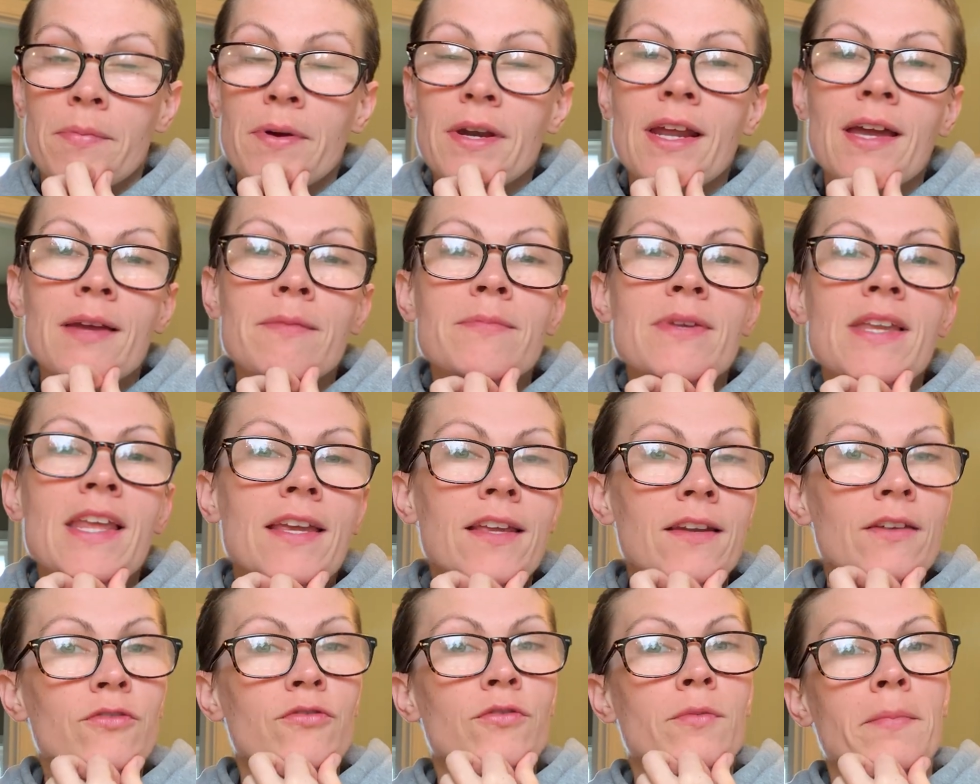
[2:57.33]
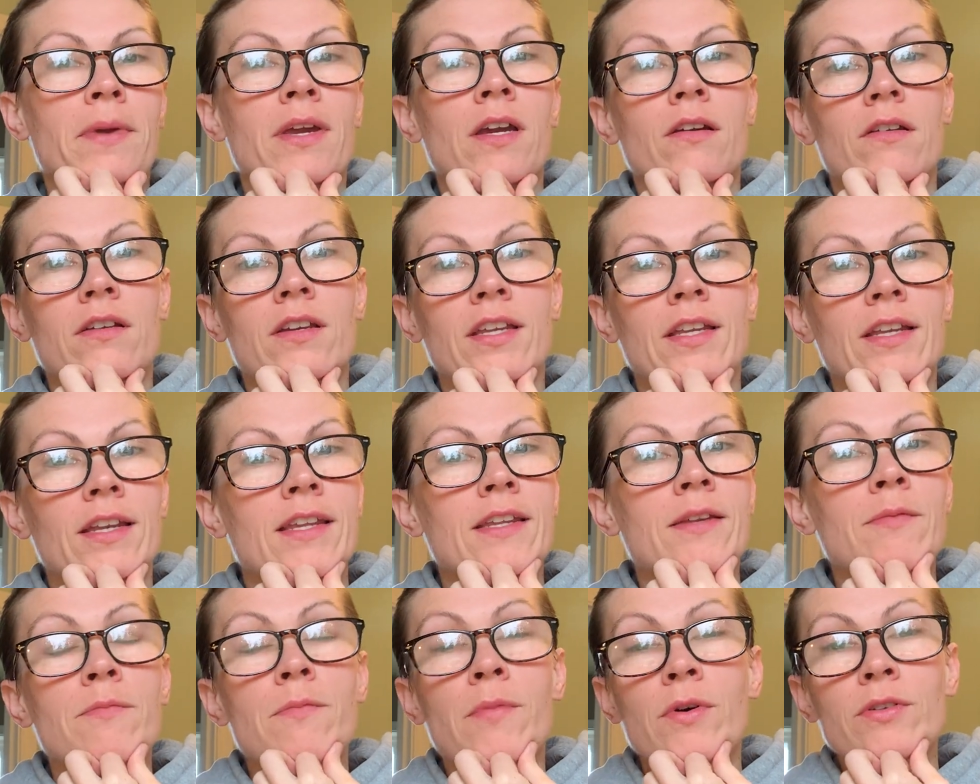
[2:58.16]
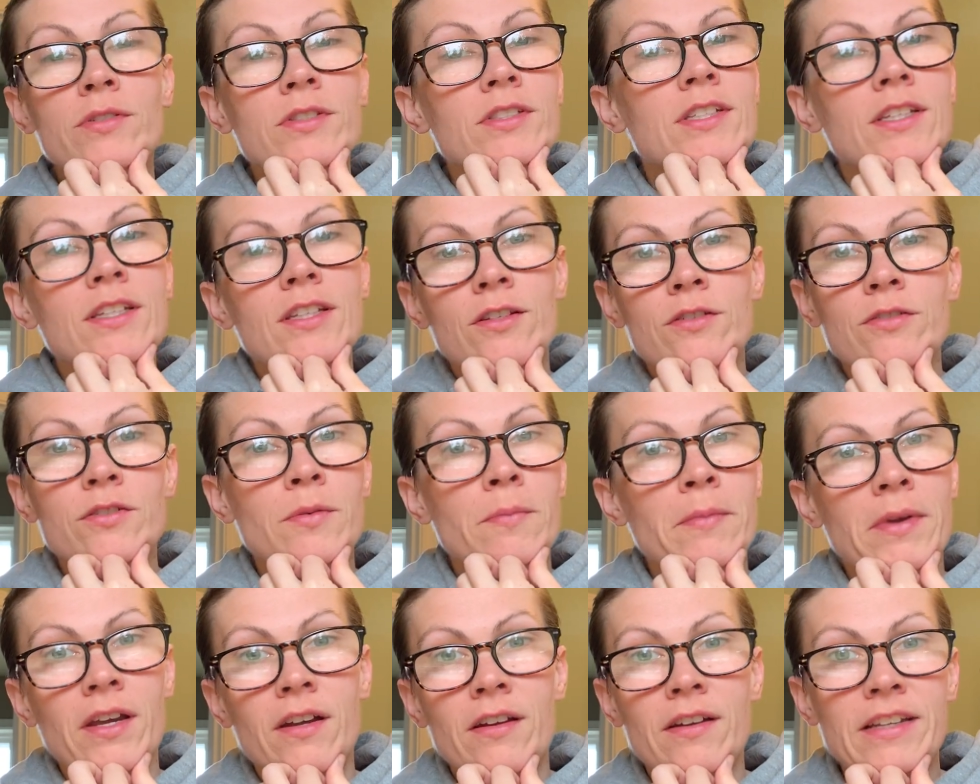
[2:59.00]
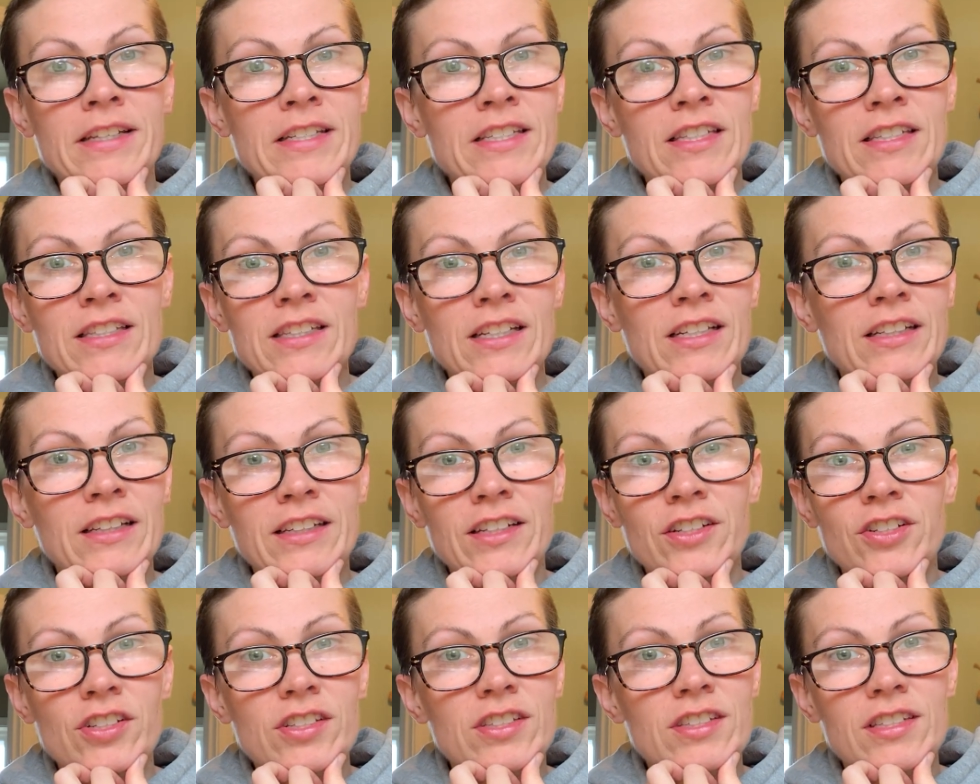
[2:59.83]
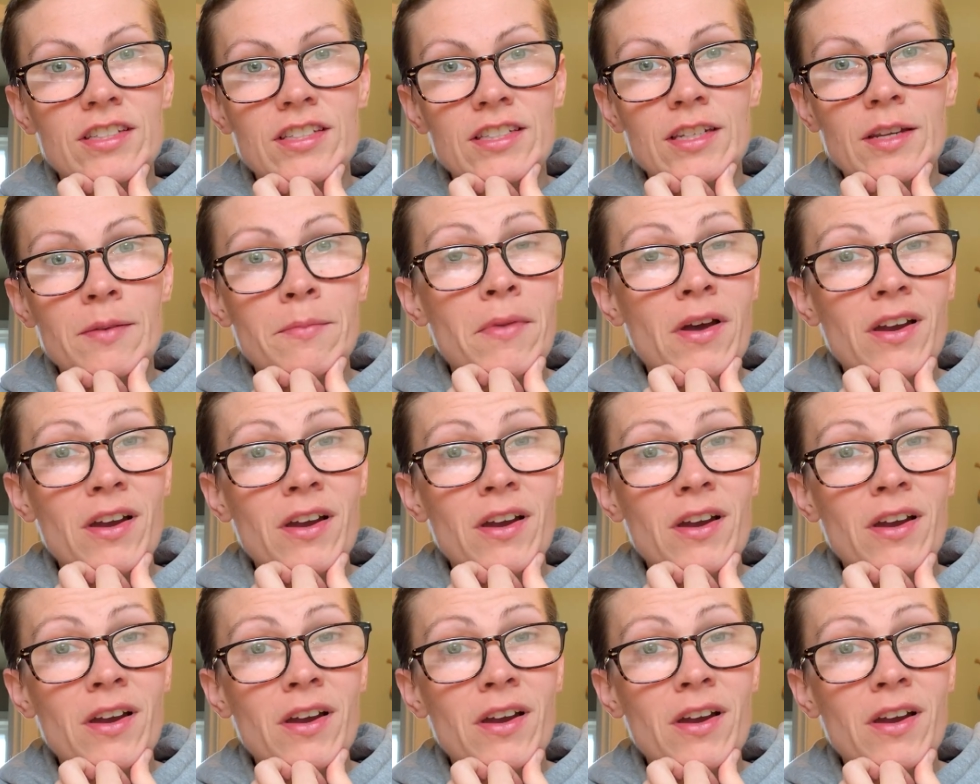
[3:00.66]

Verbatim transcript: But I'm Native American, and most of those Americans in the collegiate system